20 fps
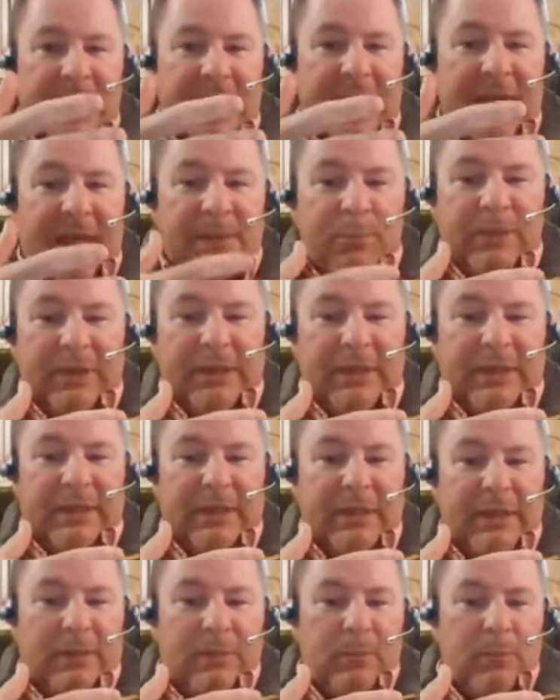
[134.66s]
and
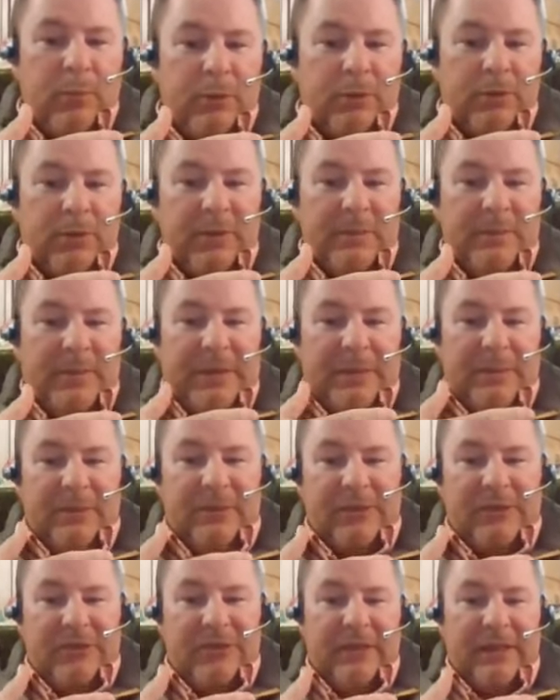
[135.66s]
we're going to be
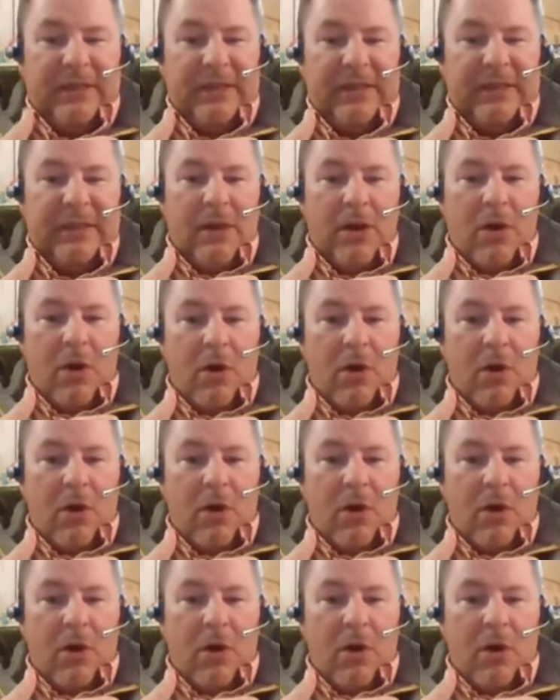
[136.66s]
able to see